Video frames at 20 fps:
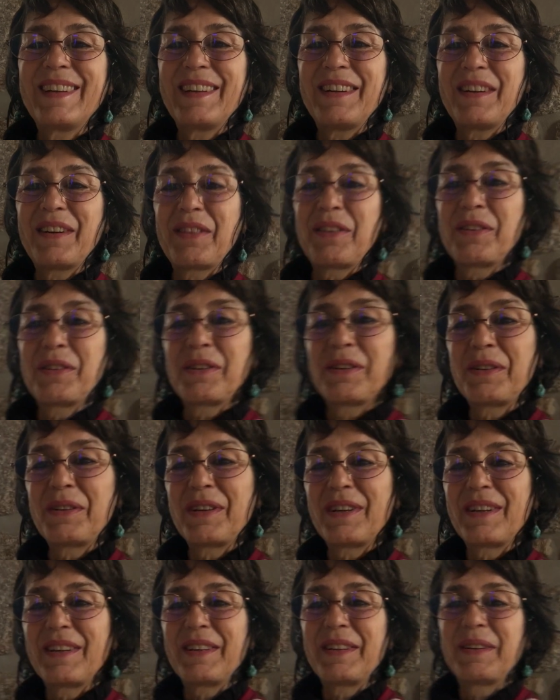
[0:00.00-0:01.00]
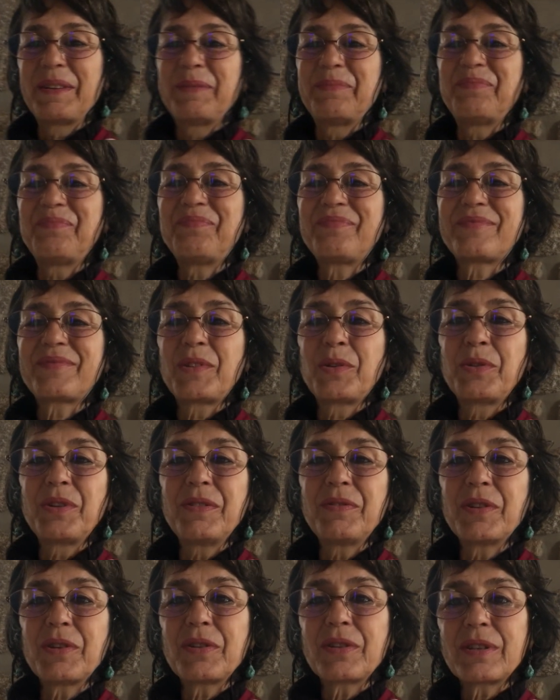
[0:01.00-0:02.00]
other
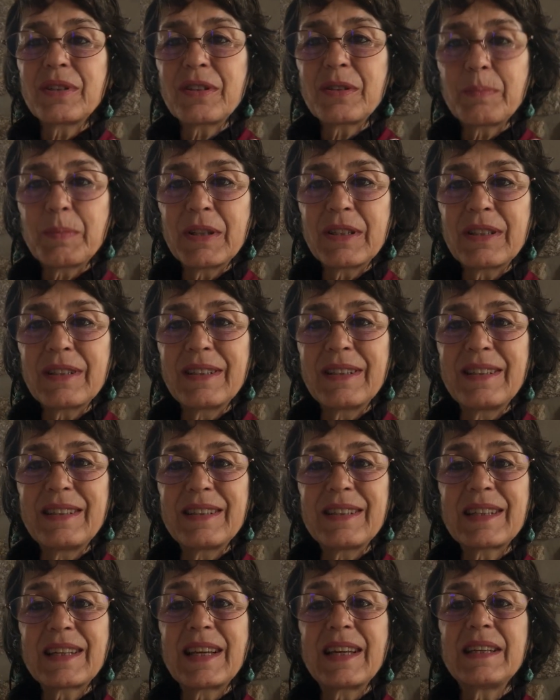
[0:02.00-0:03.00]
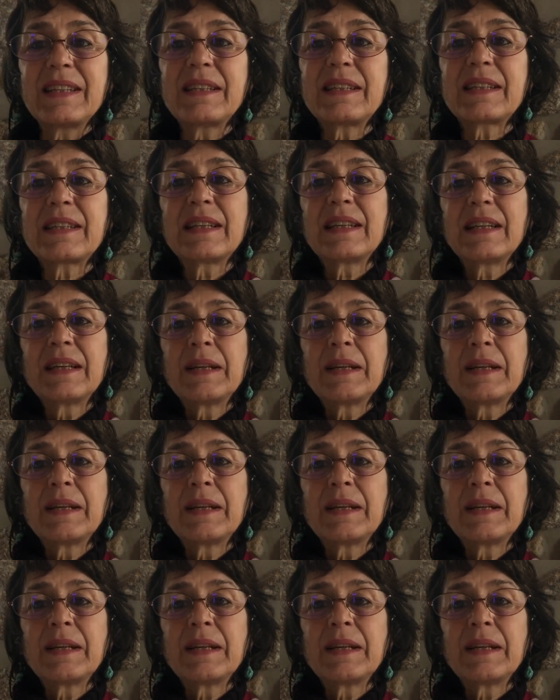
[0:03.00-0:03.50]
universes, but in this case,